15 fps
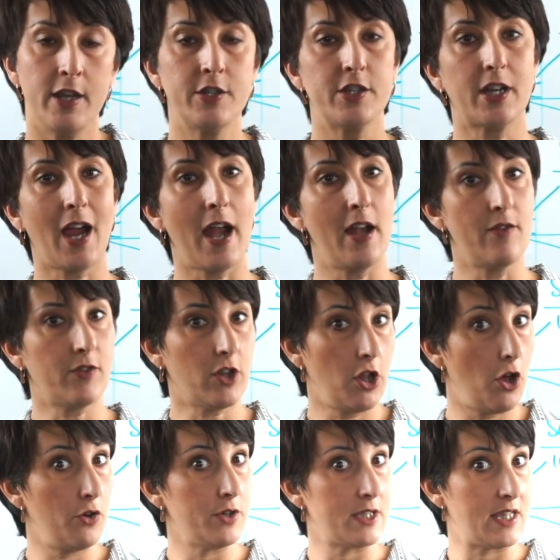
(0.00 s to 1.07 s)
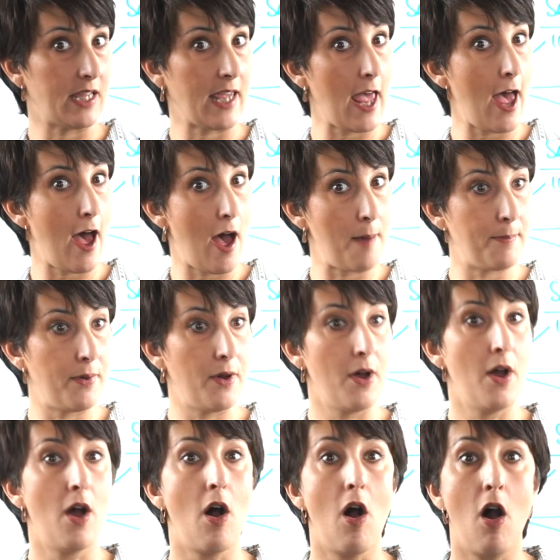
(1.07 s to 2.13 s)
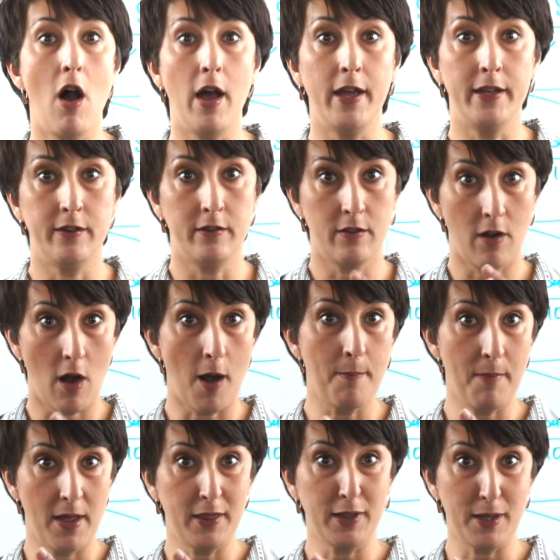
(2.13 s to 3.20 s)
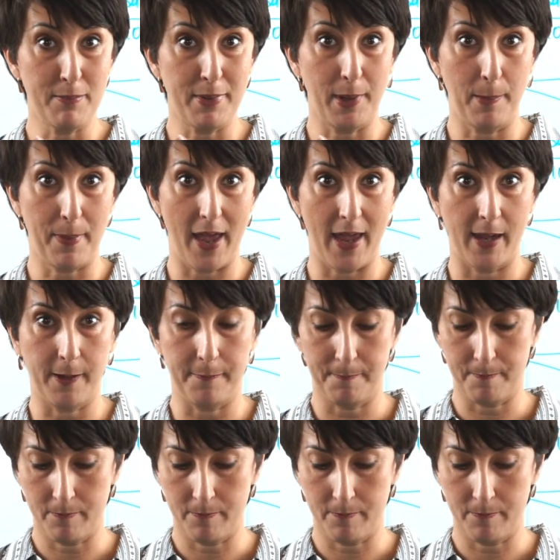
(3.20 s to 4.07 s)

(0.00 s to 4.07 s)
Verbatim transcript: to kind of close the gap on our monthly bill paying.